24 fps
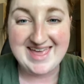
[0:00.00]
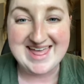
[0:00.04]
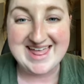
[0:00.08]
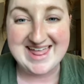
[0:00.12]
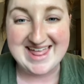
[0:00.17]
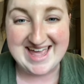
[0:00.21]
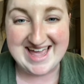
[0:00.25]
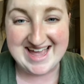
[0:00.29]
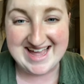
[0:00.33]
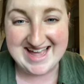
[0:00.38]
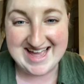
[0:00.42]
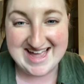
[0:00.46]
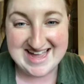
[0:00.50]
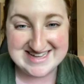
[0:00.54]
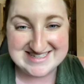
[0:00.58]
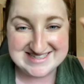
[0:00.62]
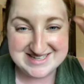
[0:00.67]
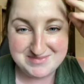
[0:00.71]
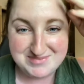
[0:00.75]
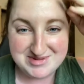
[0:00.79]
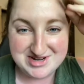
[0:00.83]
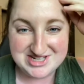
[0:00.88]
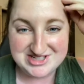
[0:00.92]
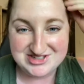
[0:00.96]
Hey guys, I'm
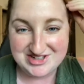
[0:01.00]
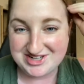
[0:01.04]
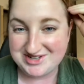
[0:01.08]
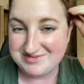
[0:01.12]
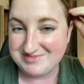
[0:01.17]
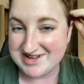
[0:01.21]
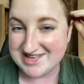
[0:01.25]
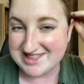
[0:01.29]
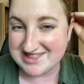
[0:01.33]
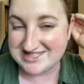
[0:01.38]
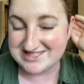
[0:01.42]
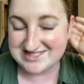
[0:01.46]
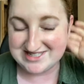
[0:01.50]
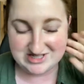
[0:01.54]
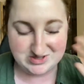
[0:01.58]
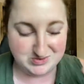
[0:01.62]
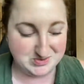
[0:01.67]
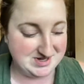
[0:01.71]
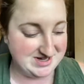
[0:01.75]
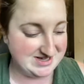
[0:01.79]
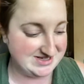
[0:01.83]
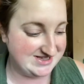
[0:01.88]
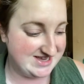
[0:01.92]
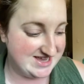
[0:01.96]
gonna try to make this as
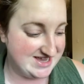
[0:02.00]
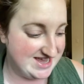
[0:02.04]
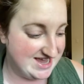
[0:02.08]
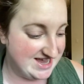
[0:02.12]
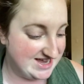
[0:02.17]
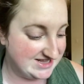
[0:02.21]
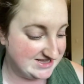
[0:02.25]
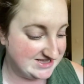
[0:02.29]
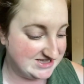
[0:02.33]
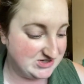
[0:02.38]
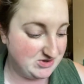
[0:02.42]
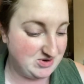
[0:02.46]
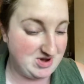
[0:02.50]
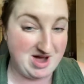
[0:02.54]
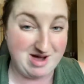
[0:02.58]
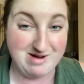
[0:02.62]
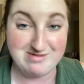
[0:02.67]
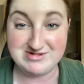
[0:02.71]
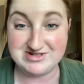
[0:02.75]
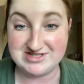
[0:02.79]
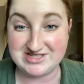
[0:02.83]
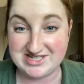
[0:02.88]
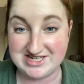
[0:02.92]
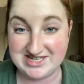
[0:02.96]
quick as I can, so I'm
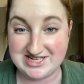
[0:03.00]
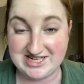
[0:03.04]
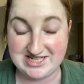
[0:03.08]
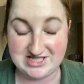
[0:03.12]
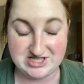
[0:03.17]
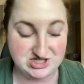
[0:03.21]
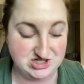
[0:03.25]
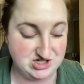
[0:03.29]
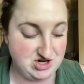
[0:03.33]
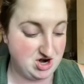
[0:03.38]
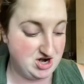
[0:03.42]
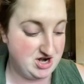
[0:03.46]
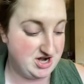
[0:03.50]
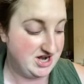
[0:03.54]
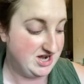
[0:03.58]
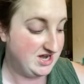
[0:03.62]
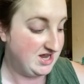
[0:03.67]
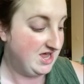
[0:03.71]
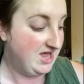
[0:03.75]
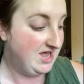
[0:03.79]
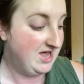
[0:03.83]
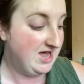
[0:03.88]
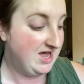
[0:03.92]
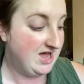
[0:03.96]
just gonna get started.
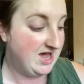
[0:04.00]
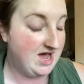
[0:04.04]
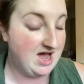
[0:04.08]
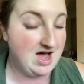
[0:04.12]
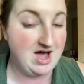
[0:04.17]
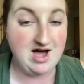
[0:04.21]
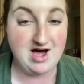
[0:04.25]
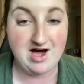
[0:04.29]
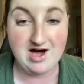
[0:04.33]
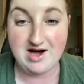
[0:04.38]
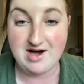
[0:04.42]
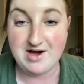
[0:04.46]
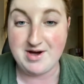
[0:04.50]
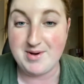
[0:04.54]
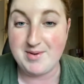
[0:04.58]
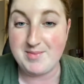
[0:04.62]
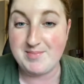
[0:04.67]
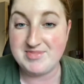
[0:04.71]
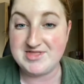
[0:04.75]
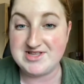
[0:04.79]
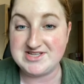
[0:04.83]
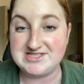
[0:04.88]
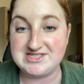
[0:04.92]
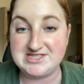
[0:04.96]

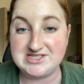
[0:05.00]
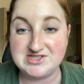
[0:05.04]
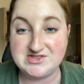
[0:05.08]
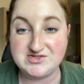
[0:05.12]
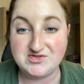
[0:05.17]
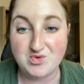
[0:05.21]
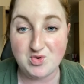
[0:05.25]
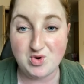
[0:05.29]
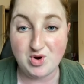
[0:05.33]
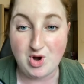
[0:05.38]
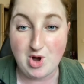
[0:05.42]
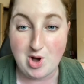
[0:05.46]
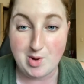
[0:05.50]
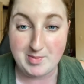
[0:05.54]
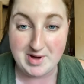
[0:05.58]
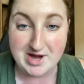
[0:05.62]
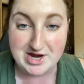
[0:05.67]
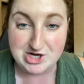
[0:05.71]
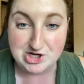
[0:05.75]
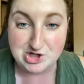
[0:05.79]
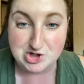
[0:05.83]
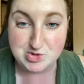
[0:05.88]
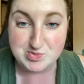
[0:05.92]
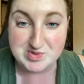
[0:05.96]
This is for all my
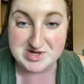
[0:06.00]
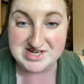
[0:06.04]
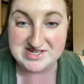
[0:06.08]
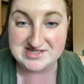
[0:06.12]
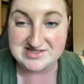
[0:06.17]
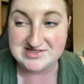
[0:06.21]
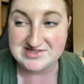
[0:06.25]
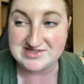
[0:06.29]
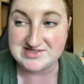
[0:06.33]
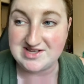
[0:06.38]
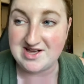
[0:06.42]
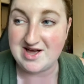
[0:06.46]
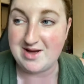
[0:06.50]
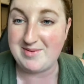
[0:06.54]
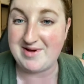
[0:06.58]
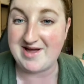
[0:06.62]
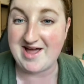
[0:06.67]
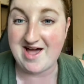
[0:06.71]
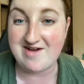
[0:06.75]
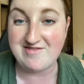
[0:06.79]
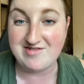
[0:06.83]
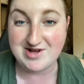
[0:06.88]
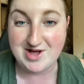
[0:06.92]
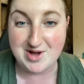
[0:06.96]
newbies. I
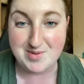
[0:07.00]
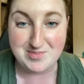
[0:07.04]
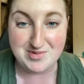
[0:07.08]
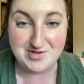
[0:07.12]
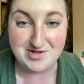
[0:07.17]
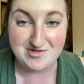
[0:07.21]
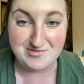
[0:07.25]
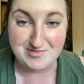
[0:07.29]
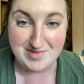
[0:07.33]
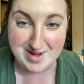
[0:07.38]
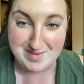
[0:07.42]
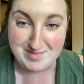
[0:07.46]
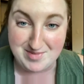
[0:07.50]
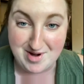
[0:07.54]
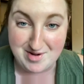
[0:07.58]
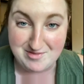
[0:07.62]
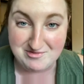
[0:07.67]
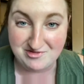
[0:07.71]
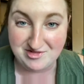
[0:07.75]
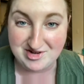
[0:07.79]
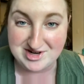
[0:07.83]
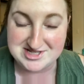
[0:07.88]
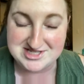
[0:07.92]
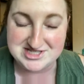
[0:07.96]
have a couple of my mom
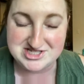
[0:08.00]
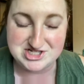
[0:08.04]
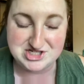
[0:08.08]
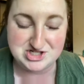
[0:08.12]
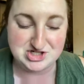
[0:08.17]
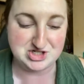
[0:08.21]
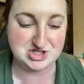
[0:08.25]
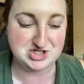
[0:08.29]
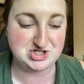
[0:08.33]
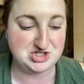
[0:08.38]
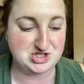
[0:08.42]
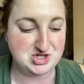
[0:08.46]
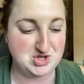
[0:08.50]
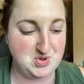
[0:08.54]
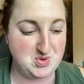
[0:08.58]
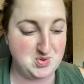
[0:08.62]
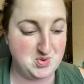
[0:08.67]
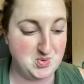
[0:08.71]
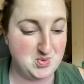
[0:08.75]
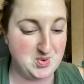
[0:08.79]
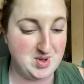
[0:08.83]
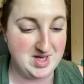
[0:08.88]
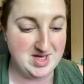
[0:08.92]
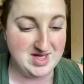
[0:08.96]
friends at church
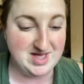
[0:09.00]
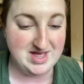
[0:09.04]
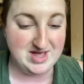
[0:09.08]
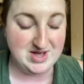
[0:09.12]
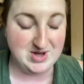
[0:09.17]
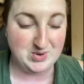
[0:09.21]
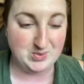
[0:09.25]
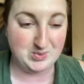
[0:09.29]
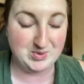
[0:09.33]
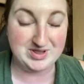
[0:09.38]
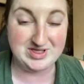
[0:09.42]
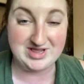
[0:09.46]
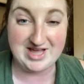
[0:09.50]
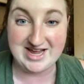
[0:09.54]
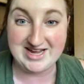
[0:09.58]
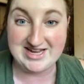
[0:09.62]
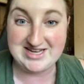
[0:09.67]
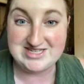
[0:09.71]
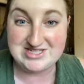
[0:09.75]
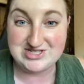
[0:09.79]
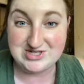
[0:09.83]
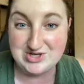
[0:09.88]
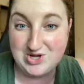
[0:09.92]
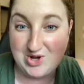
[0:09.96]
who would like
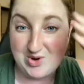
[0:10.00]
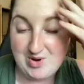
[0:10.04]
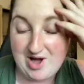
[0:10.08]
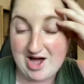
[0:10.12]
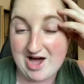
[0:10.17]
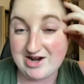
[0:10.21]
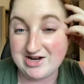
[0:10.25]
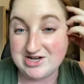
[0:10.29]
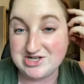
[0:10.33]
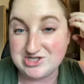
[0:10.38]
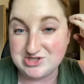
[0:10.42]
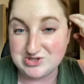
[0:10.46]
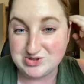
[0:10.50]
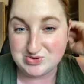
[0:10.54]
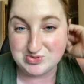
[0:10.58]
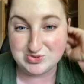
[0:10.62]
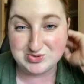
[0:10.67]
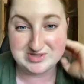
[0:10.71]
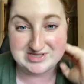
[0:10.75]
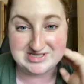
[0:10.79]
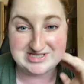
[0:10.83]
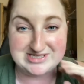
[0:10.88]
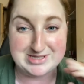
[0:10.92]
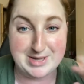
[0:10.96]
to know how to do
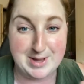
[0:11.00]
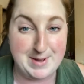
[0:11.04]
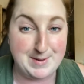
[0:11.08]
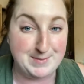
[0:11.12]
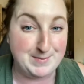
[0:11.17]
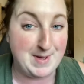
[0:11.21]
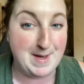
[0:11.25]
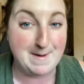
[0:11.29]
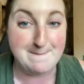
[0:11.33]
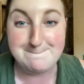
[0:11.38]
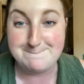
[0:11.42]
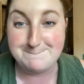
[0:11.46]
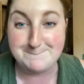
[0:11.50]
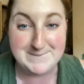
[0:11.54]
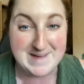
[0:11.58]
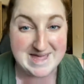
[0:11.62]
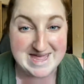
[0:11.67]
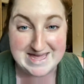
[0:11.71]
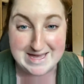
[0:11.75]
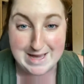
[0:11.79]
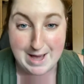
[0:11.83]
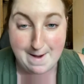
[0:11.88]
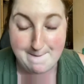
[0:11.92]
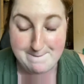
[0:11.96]
some
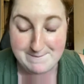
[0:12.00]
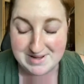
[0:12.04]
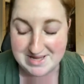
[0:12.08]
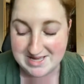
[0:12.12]
makeup,